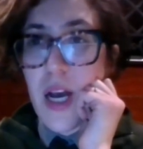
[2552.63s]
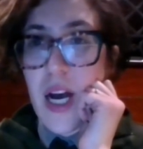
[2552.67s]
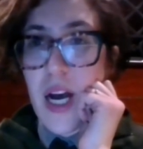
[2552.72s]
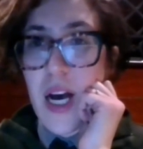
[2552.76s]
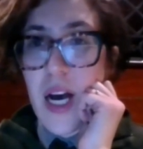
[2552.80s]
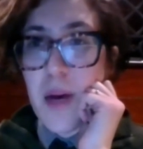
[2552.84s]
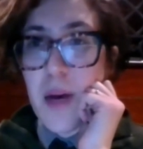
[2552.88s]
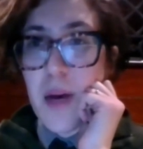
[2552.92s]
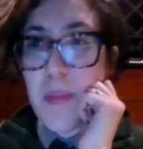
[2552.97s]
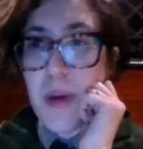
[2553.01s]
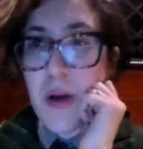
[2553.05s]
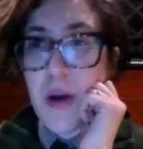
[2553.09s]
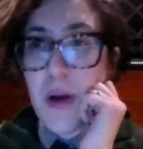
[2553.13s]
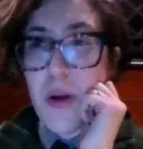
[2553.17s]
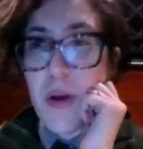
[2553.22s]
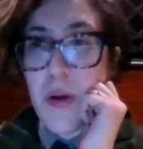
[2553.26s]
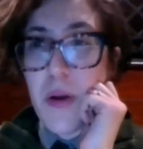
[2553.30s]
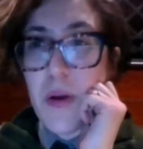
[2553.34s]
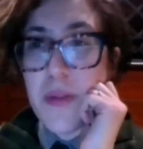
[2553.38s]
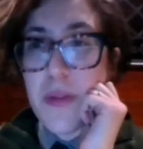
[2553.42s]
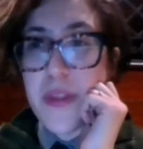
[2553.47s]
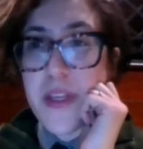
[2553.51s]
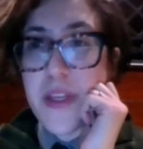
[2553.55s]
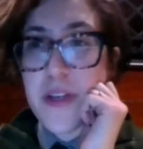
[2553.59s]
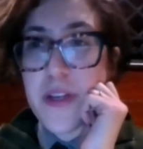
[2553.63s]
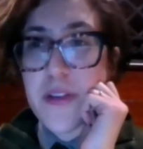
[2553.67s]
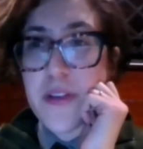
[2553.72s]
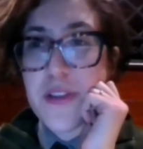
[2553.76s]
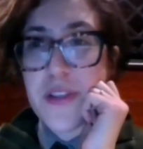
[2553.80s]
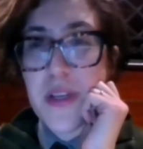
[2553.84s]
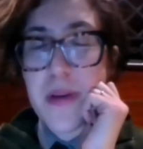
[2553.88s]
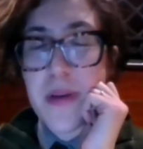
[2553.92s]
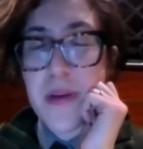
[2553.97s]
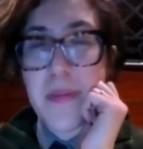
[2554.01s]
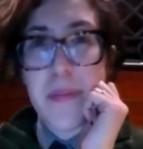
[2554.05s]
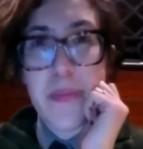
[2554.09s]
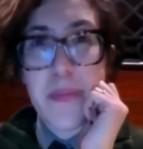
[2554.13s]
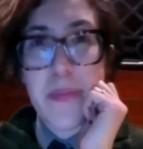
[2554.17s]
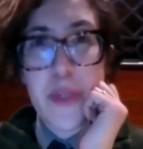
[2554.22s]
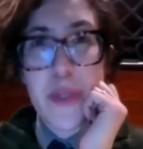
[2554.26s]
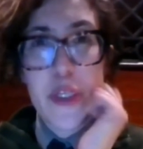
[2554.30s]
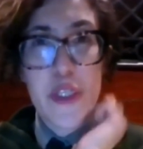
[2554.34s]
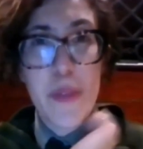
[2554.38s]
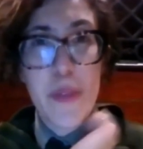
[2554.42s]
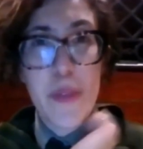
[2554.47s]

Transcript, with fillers: um there's some there's